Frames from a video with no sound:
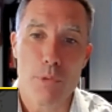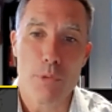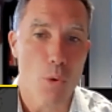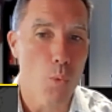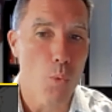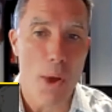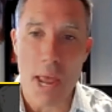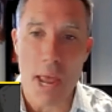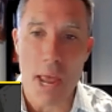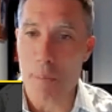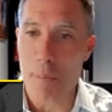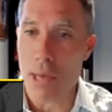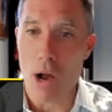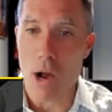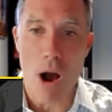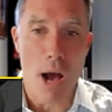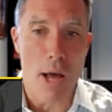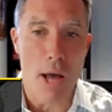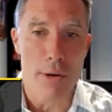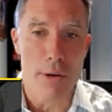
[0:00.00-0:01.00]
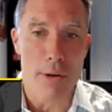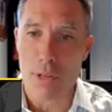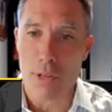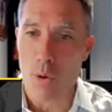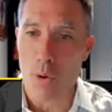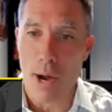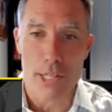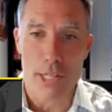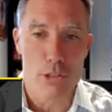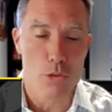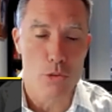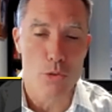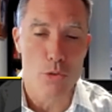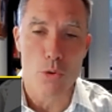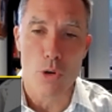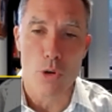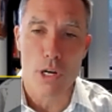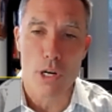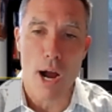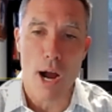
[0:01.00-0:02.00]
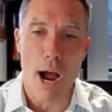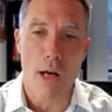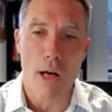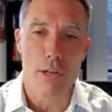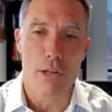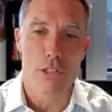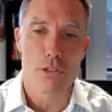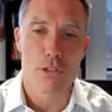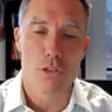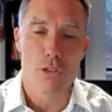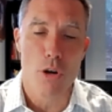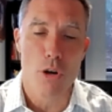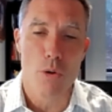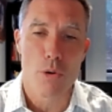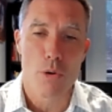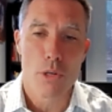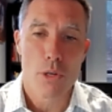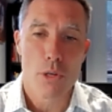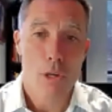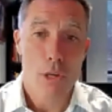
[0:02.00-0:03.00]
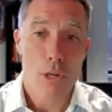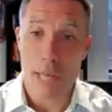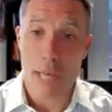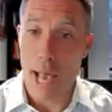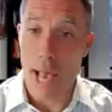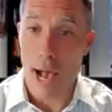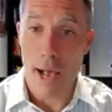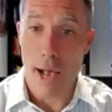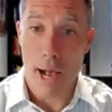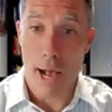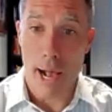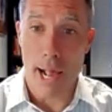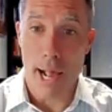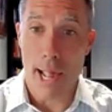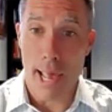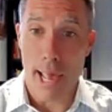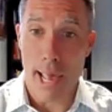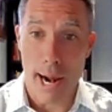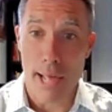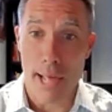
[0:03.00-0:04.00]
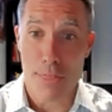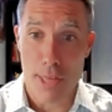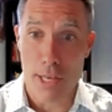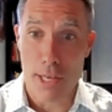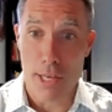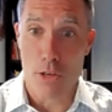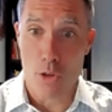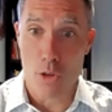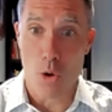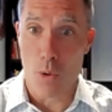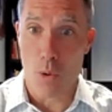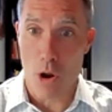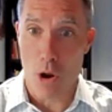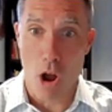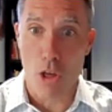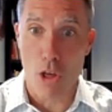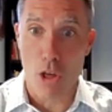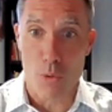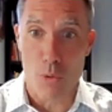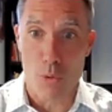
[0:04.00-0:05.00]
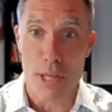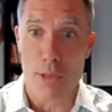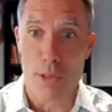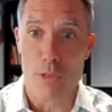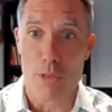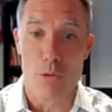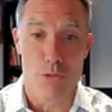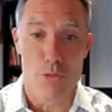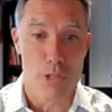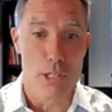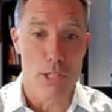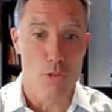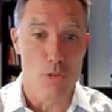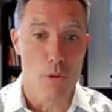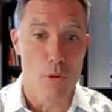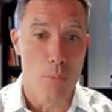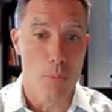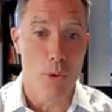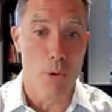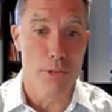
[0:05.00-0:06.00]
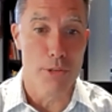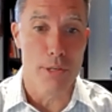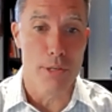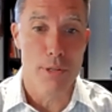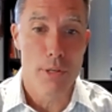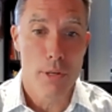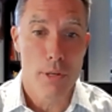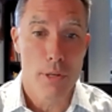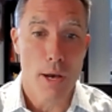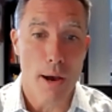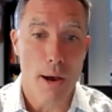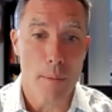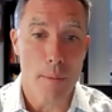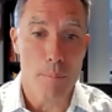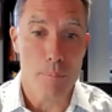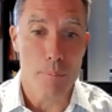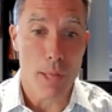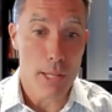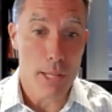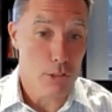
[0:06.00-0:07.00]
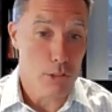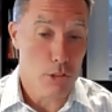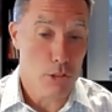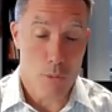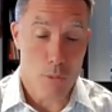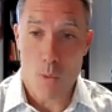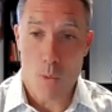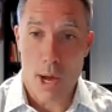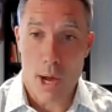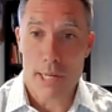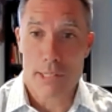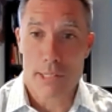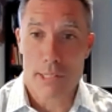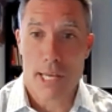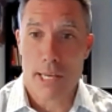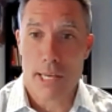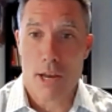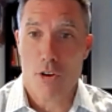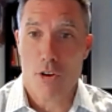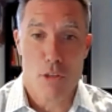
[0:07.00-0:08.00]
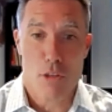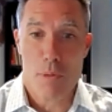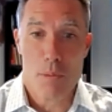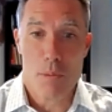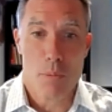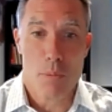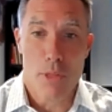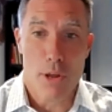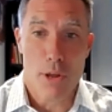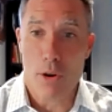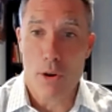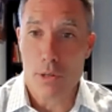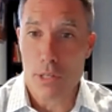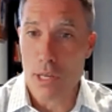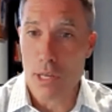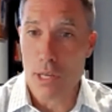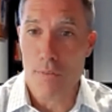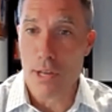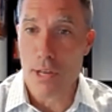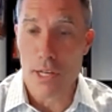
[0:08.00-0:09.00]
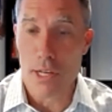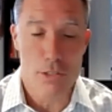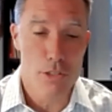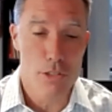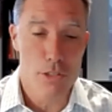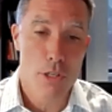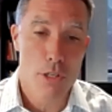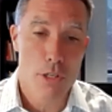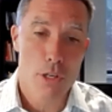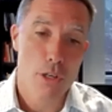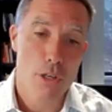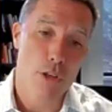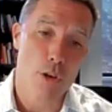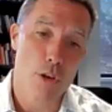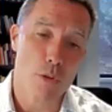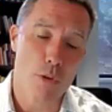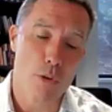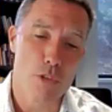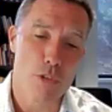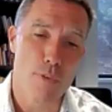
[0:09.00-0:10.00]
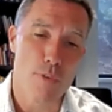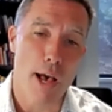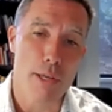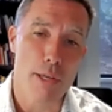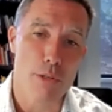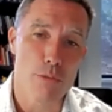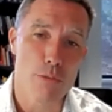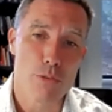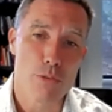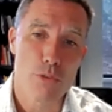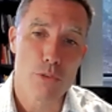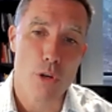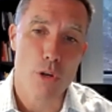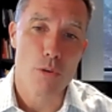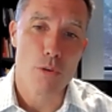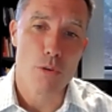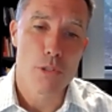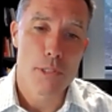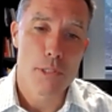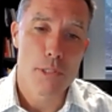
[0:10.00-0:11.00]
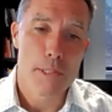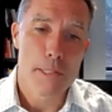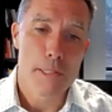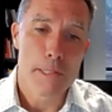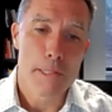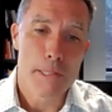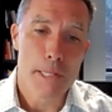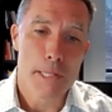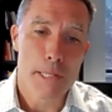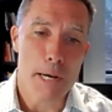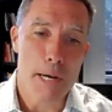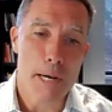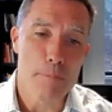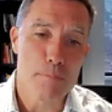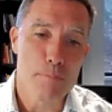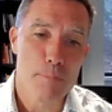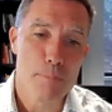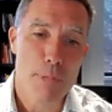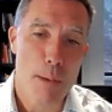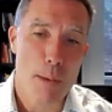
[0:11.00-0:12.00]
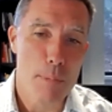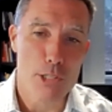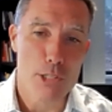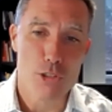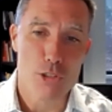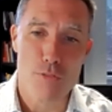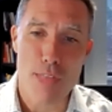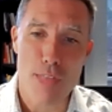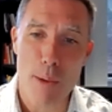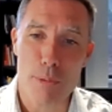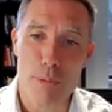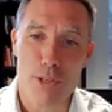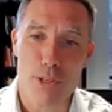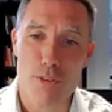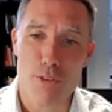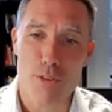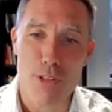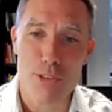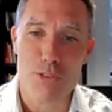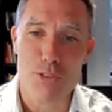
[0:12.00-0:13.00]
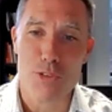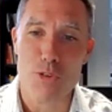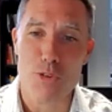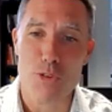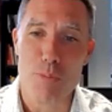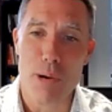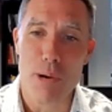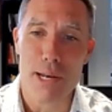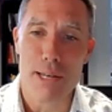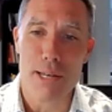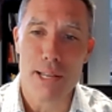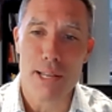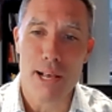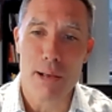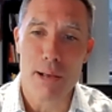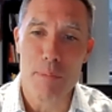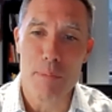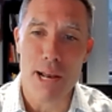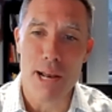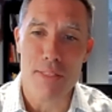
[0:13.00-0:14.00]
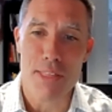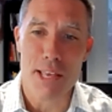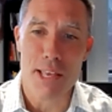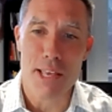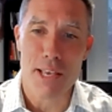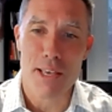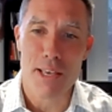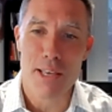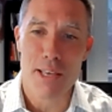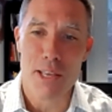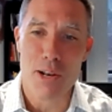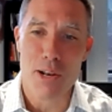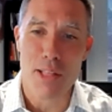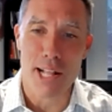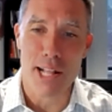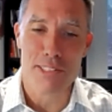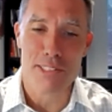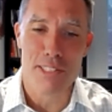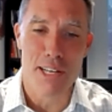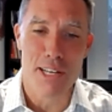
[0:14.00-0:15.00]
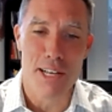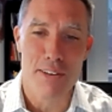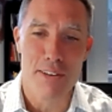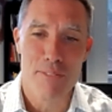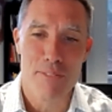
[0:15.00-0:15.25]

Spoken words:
way beyond, high school or college. So yeah, I think, we all agree that those things are important. And so we want to take care of the people that are giving us, those values. So I'm not sure if that would convince you, but I mean, I think, that's